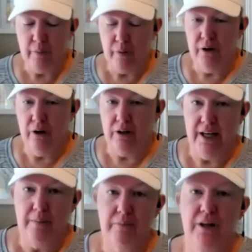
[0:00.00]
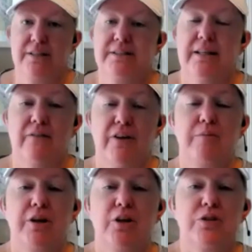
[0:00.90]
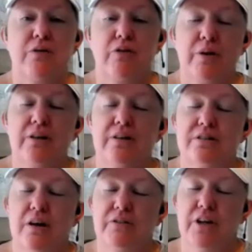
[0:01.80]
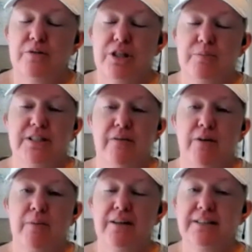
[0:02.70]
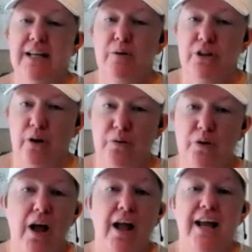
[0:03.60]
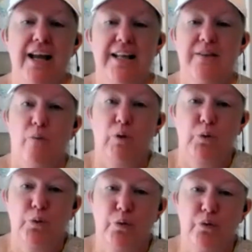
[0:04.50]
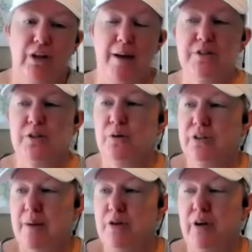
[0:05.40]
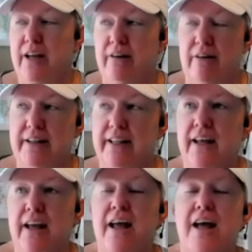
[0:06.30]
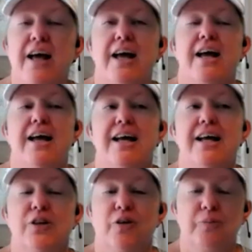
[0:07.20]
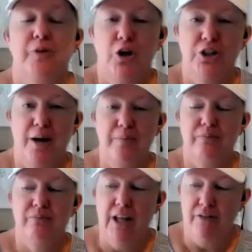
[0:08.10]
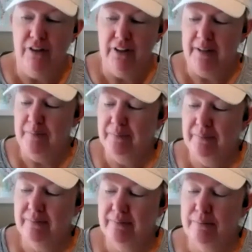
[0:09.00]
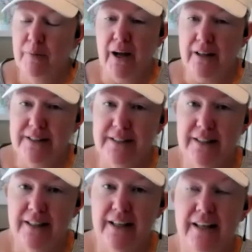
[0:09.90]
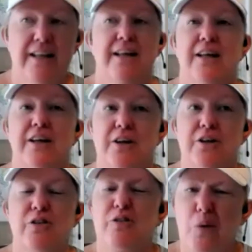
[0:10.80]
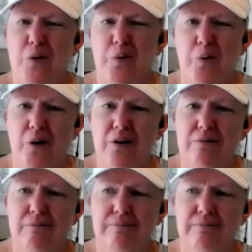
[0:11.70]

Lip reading: But I wanted a hard top because if anybody who's ever ridden in a soft top Jeep at 70 miles an hour knows it flaps the whole time and you can't hear anything. So hard top, definitely. But the four-door,